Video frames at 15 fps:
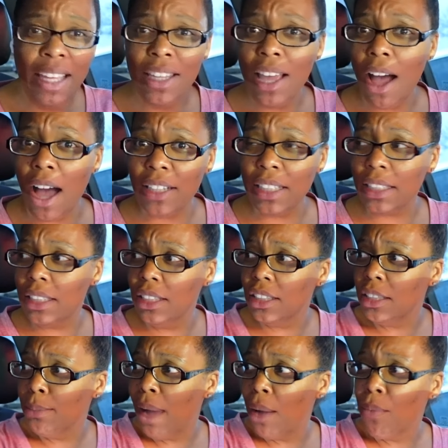Yeah, I just looked
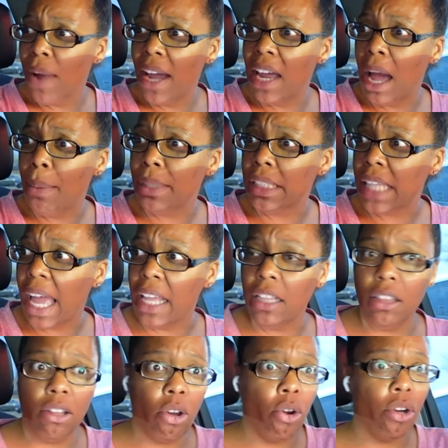to my right. I was like,
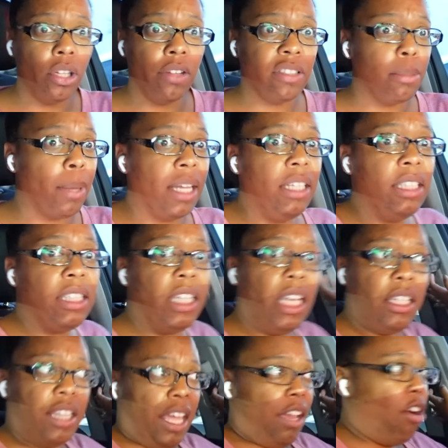Lord, if somebody needs to
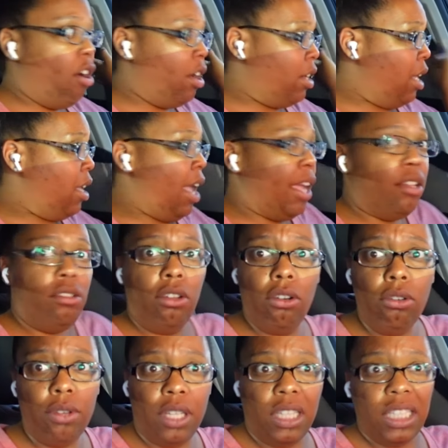get in their car, they can't
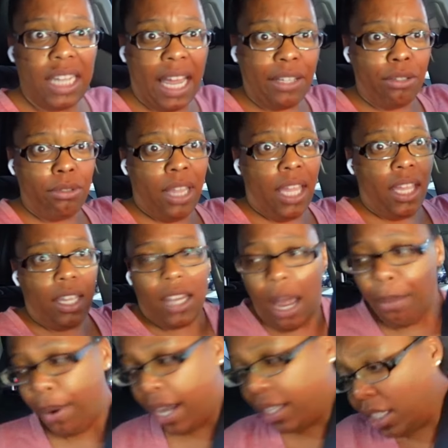do it. Did I do that?
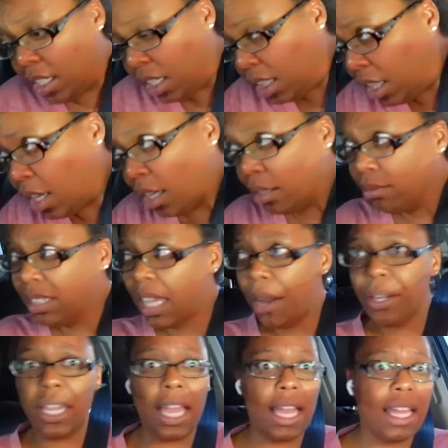I probably did that.
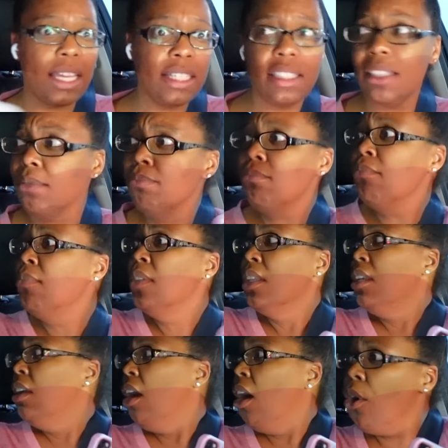Sorry, guys.
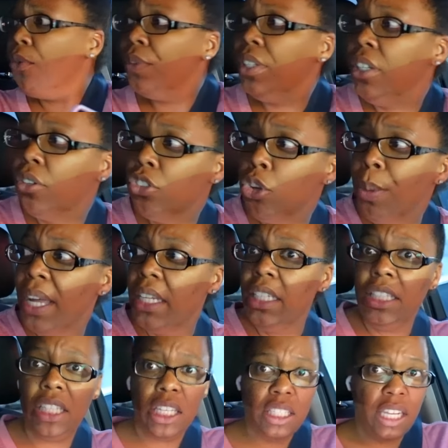Hopefully, don't nobody
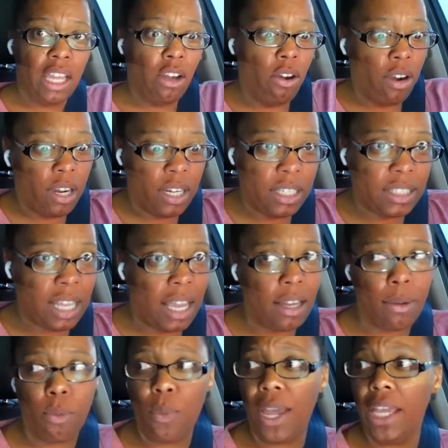need to get in their car because I
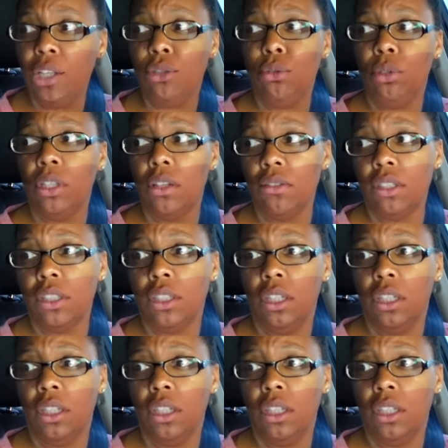am way too close to